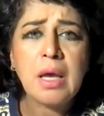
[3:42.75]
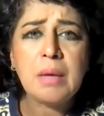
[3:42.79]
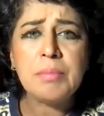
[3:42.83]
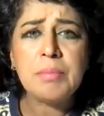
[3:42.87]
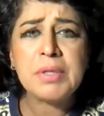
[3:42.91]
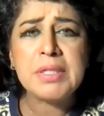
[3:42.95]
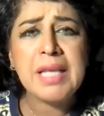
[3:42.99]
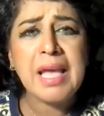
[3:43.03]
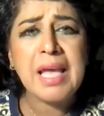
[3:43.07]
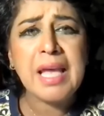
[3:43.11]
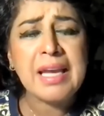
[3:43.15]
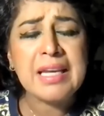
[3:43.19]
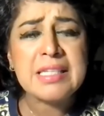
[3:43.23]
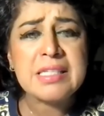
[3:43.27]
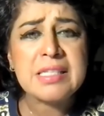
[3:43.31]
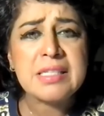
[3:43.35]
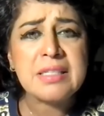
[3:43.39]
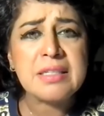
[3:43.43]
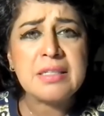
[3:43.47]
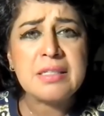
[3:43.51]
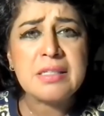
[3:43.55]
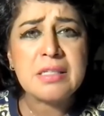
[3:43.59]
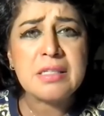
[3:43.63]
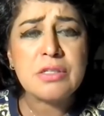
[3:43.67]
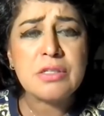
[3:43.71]
but
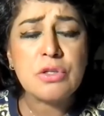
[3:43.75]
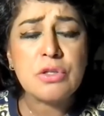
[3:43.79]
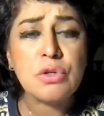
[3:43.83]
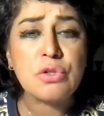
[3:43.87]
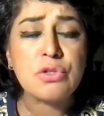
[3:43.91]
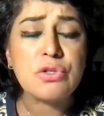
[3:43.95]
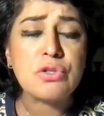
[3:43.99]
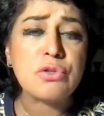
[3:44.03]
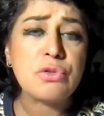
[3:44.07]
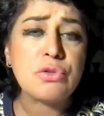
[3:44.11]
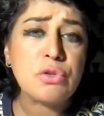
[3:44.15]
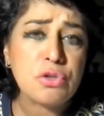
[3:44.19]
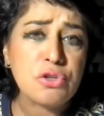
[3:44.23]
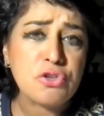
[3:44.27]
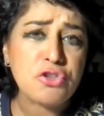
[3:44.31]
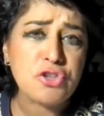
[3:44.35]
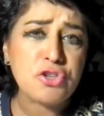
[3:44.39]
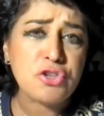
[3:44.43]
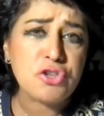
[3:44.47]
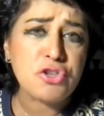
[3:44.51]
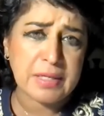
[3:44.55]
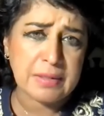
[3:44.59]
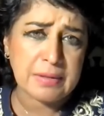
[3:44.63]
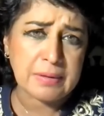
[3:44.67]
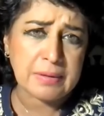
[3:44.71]
excellence knows no
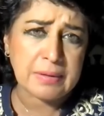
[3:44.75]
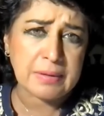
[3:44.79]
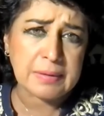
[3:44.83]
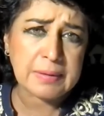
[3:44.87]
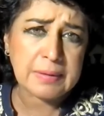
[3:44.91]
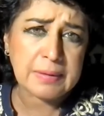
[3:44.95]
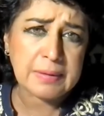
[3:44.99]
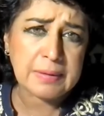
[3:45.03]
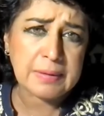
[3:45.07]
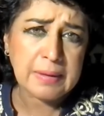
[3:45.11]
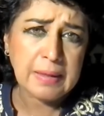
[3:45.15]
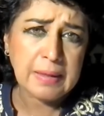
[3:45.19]
gender.